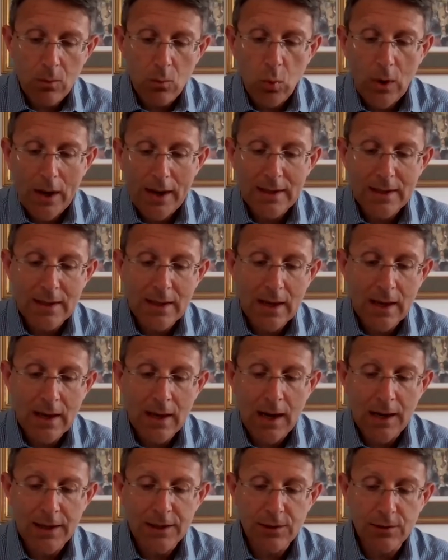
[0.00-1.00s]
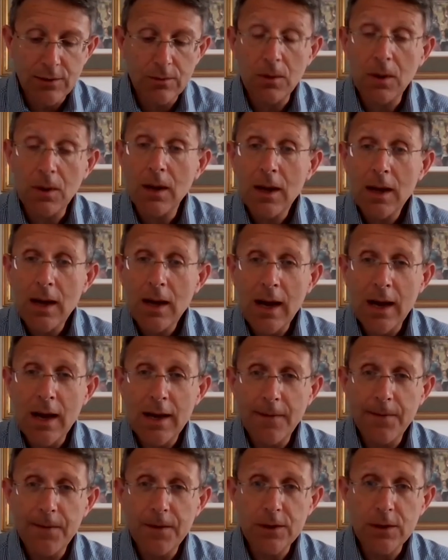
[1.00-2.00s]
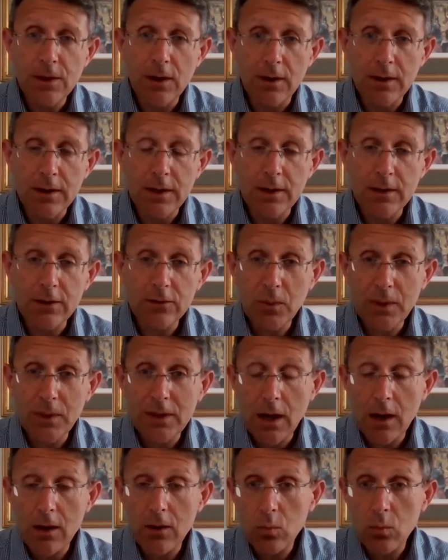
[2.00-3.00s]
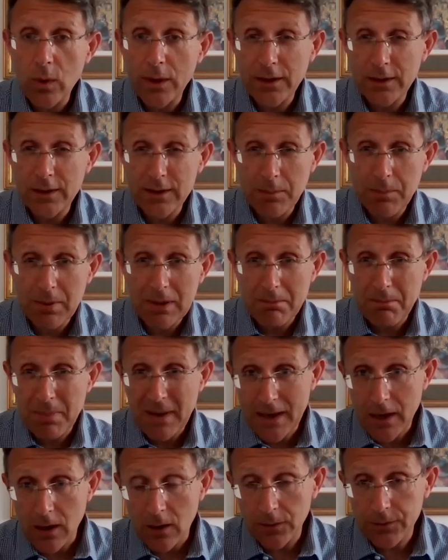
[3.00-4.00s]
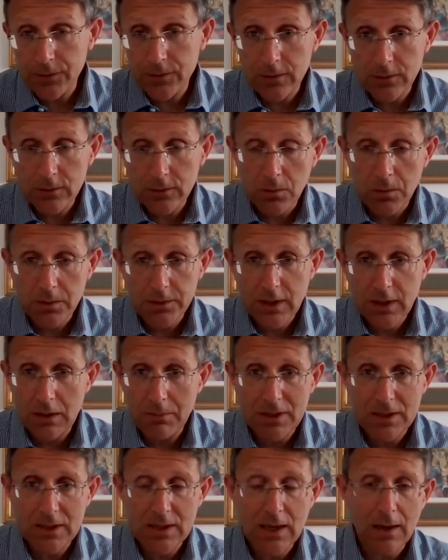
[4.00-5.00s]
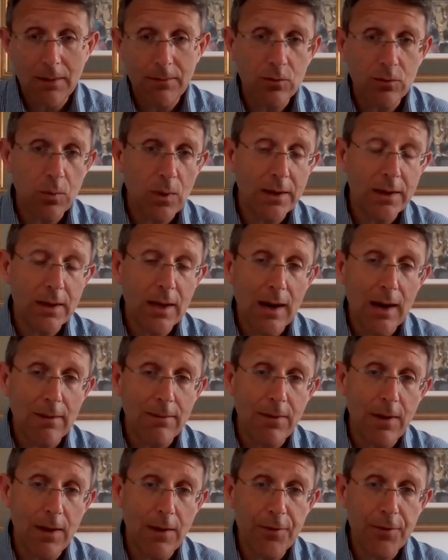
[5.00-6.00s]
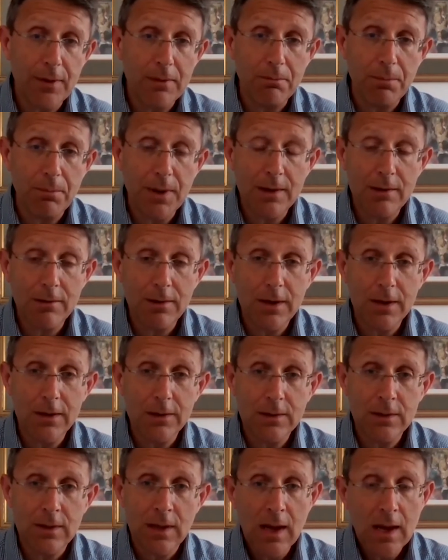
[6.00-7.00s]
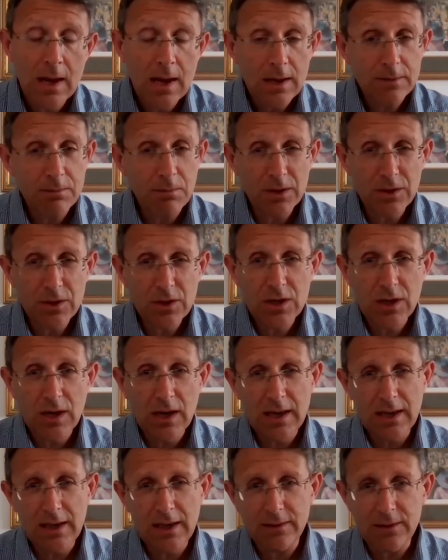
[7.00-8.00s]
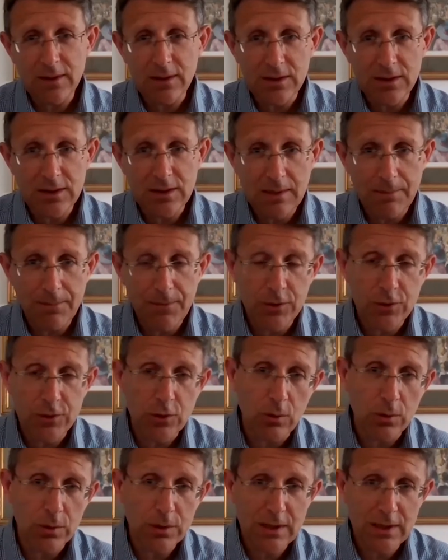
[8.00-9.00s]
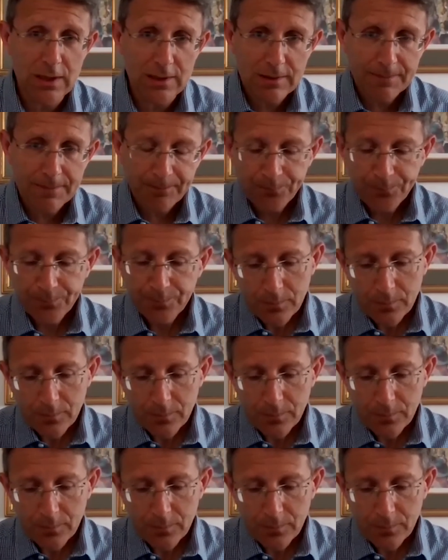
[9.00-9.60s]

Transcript: when I do hit the target. As we know, when you're tipping big odds, there's always going to be times where you have thin periods. It's much easier to tip the shorties